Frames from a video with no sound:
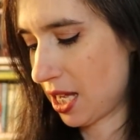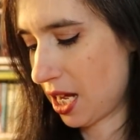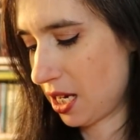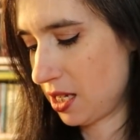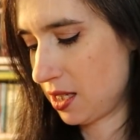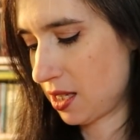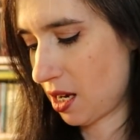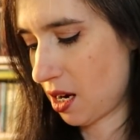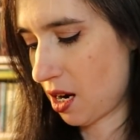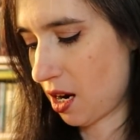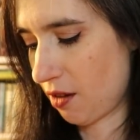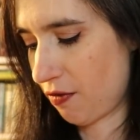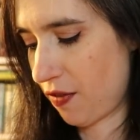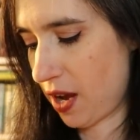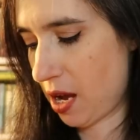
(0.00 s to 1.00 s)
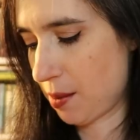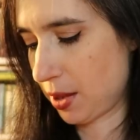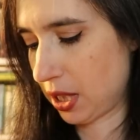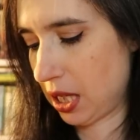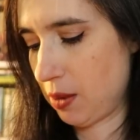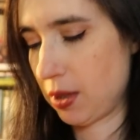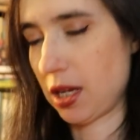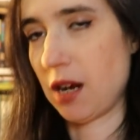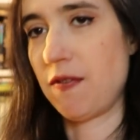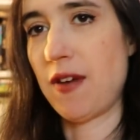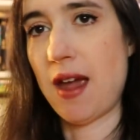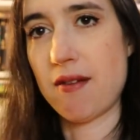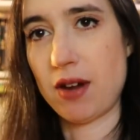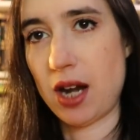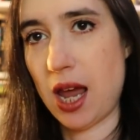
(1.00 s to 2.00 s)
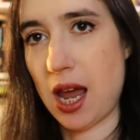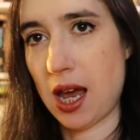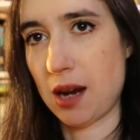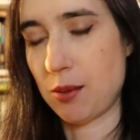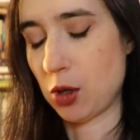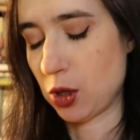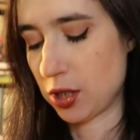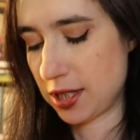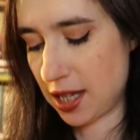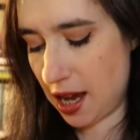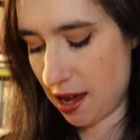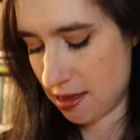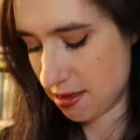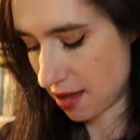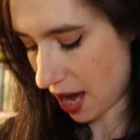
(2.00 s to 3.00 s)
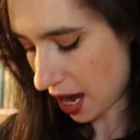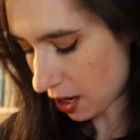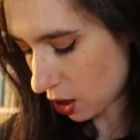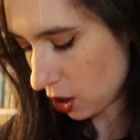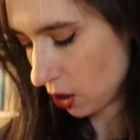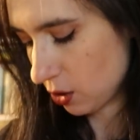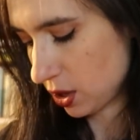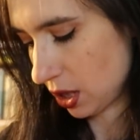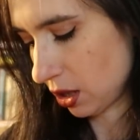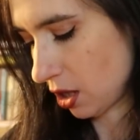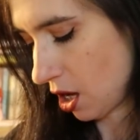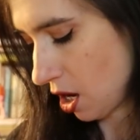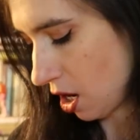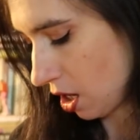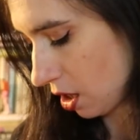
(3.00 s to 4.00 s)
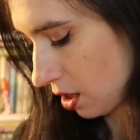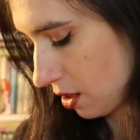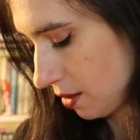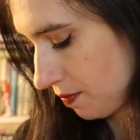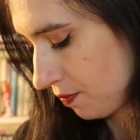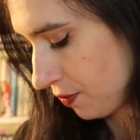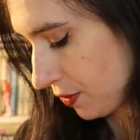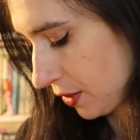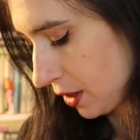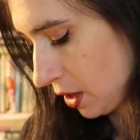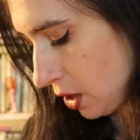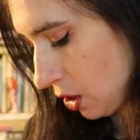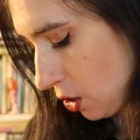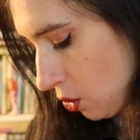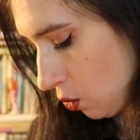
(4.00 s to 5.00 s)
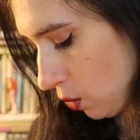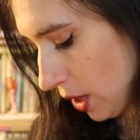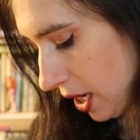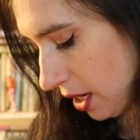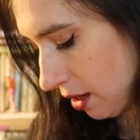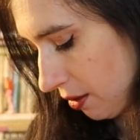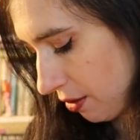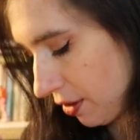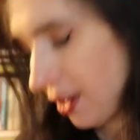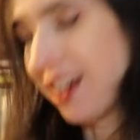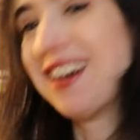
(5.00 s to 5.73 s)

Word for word: that is our family with our favorite animals, and that goes along with,